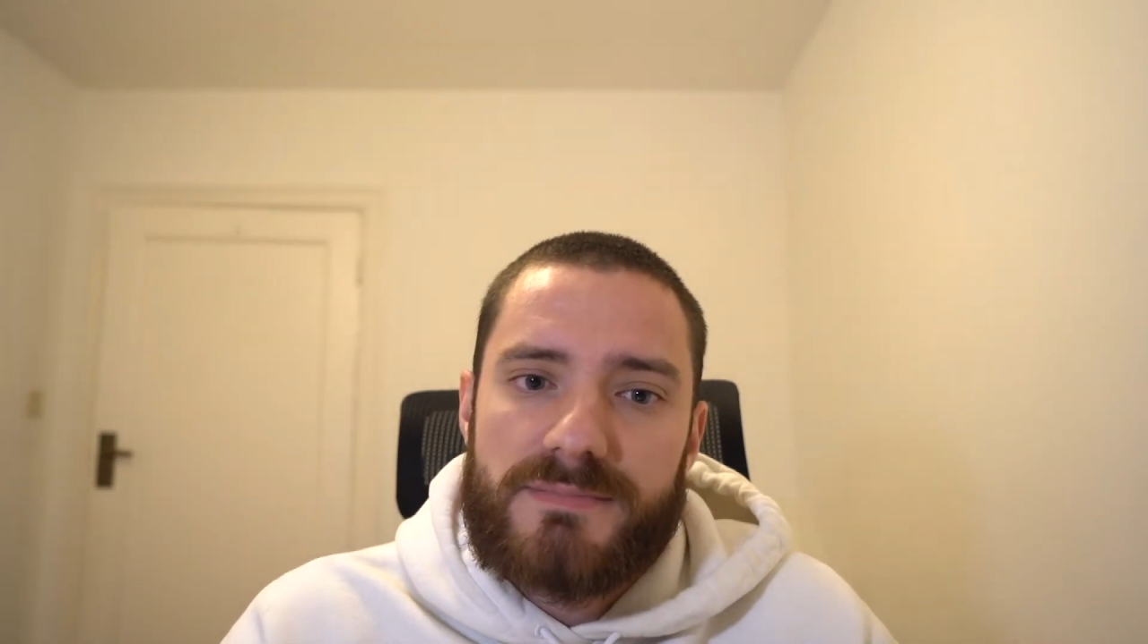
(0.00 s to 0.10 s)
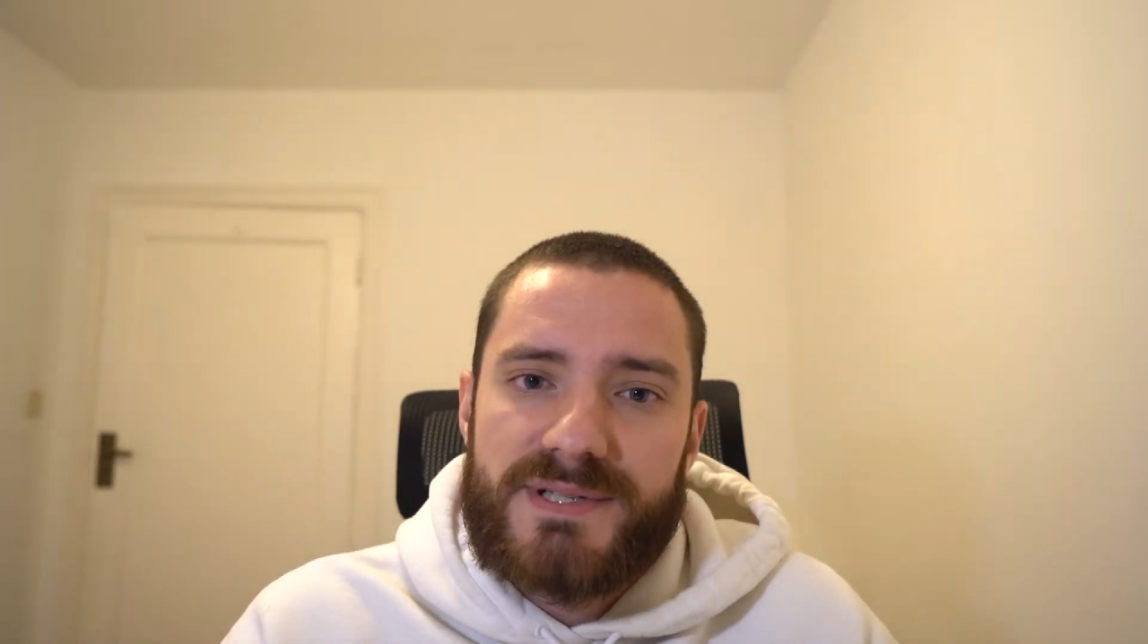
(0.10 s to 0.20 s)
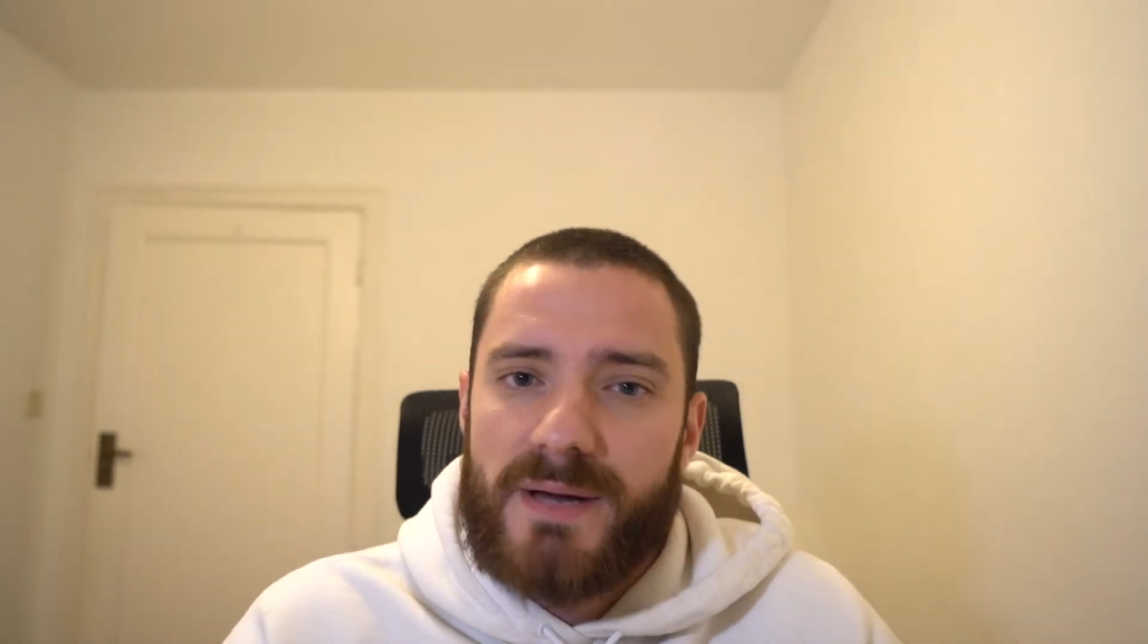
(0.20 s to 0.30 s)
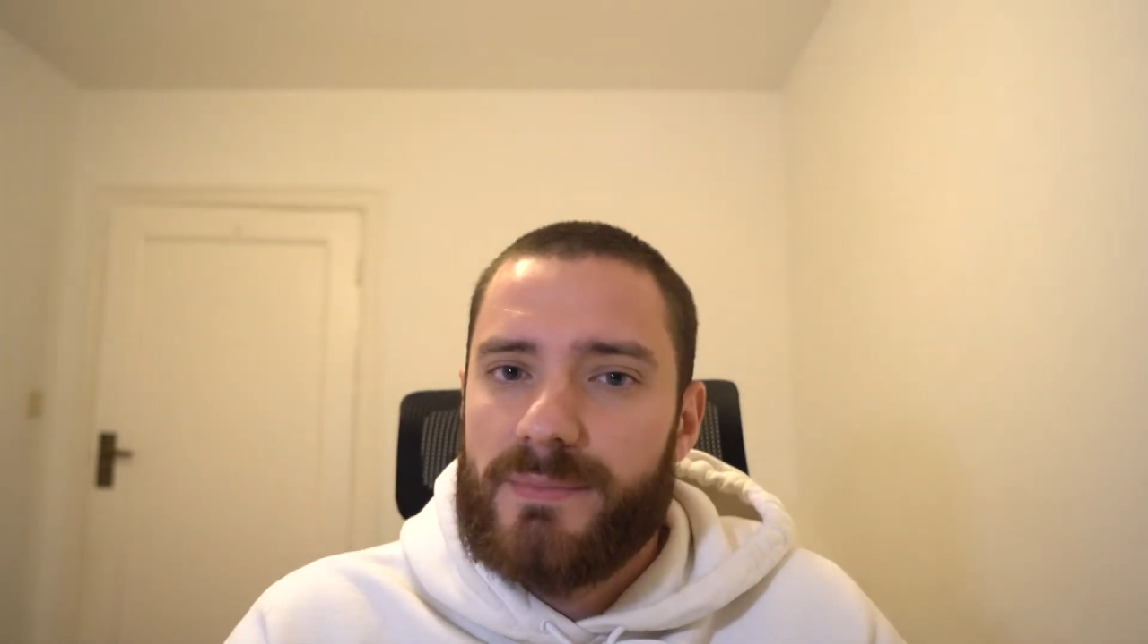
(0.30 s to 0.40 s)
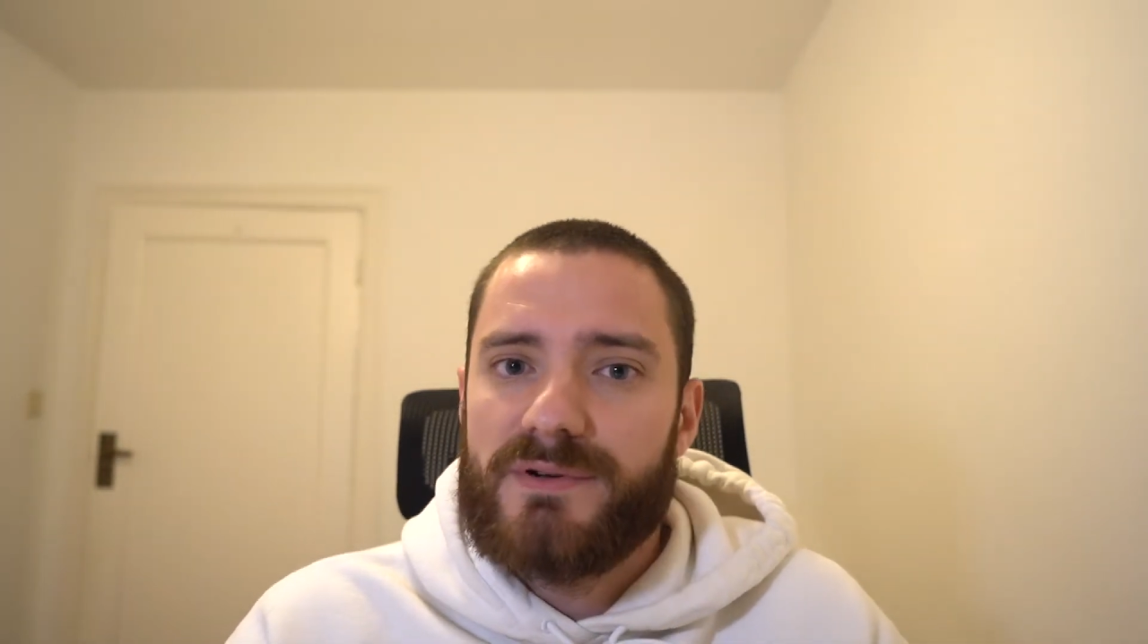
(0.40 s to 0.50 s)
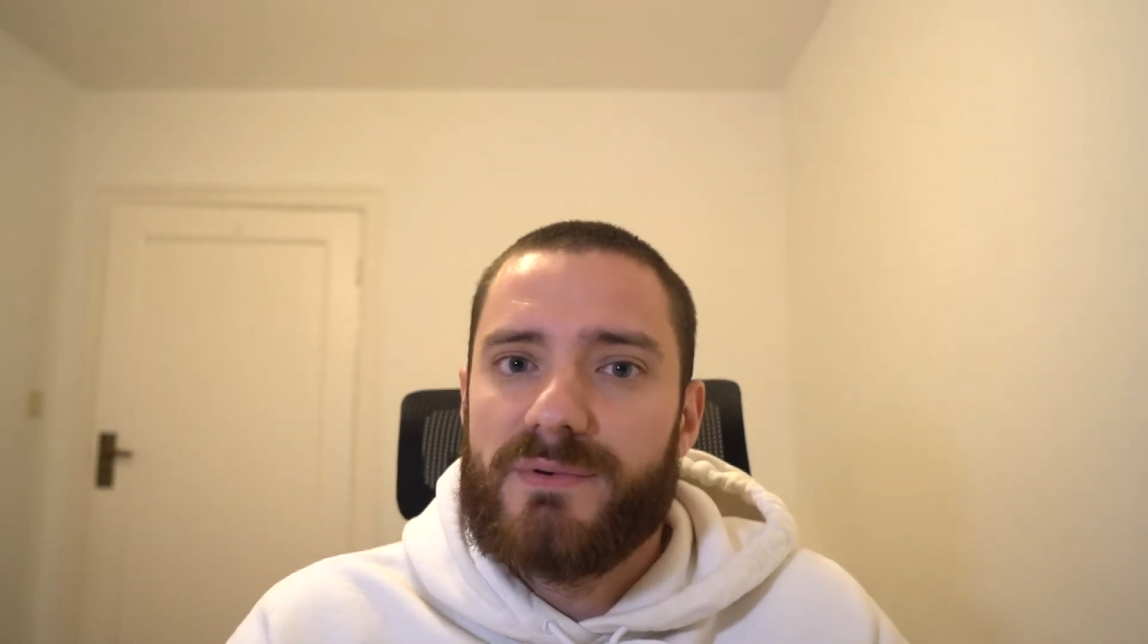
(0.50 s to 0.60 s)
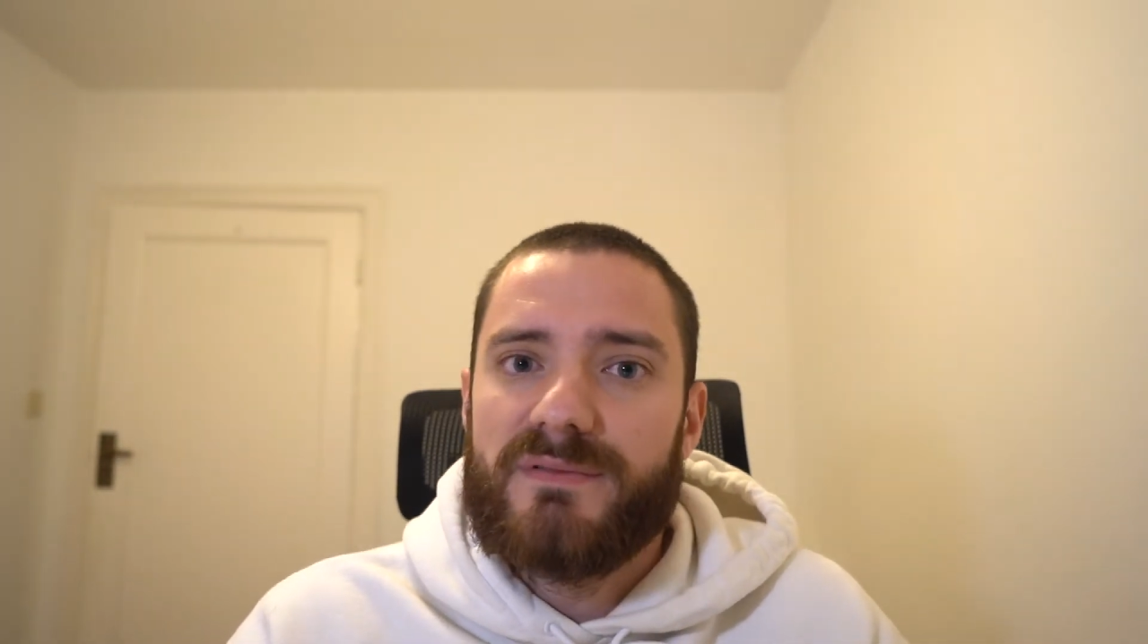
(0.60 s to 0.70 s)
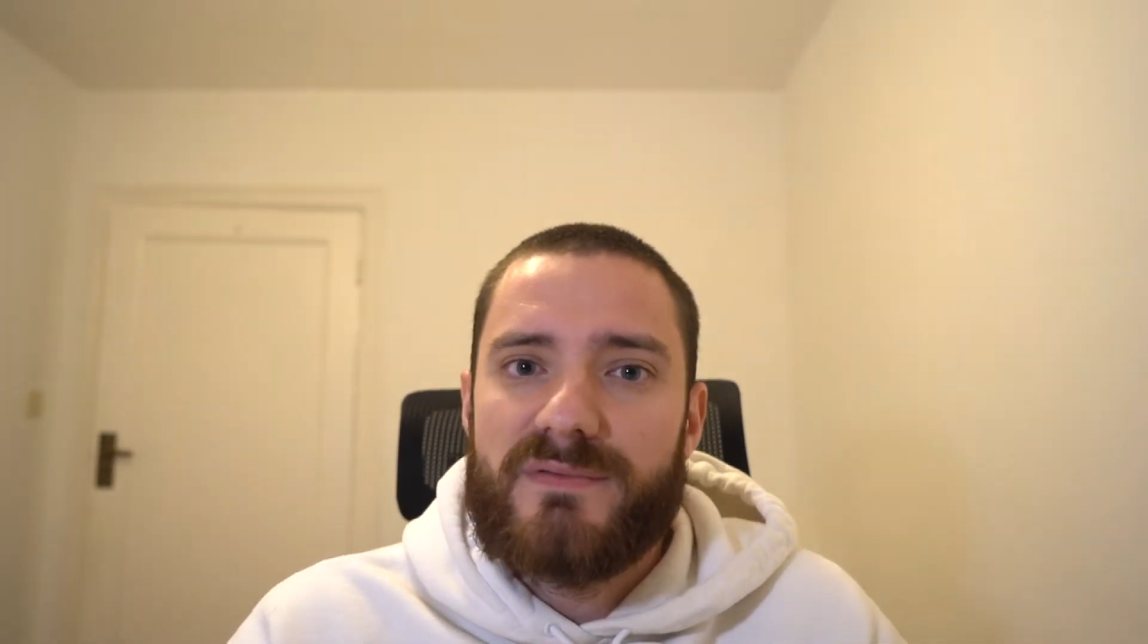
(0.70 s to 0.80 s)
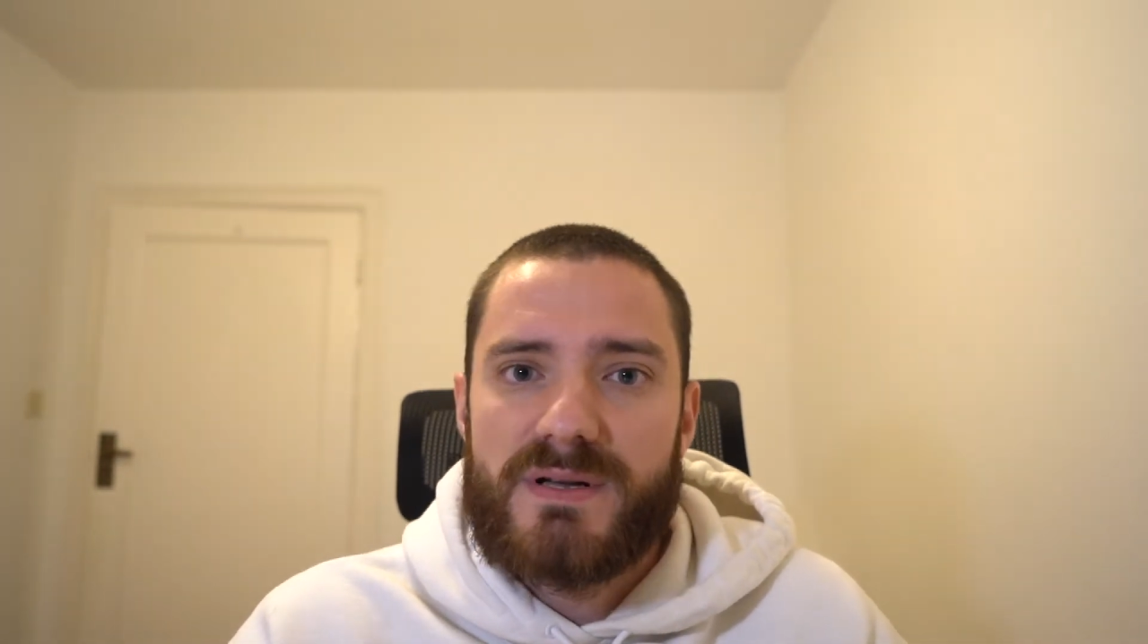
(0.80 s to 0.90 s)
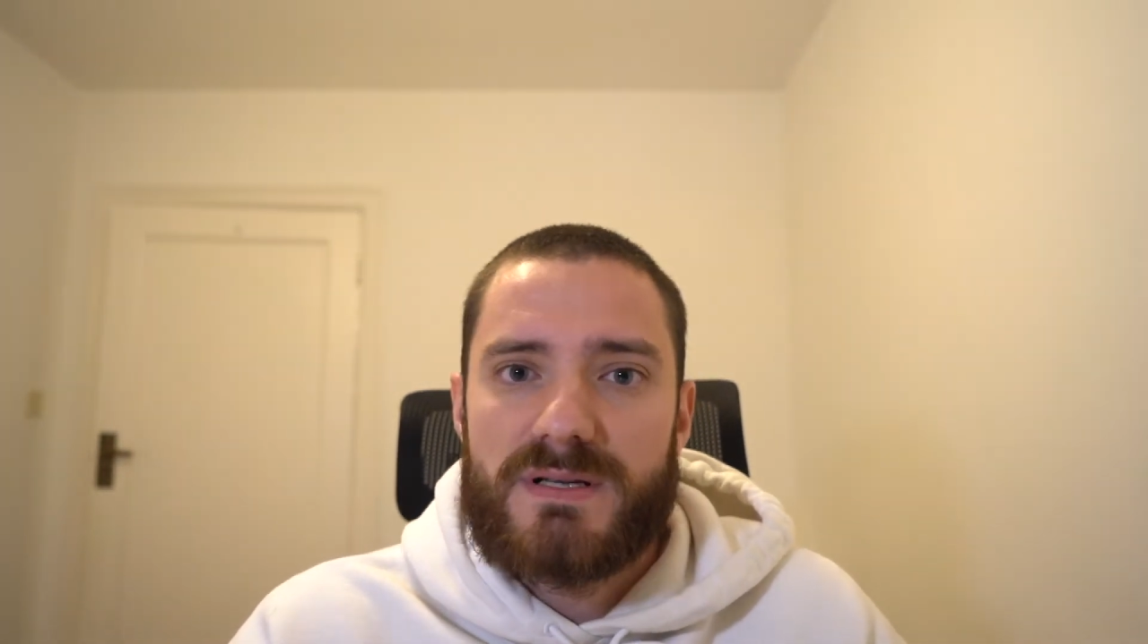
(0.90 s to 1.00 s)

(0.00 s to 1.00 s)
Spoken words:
tampered with.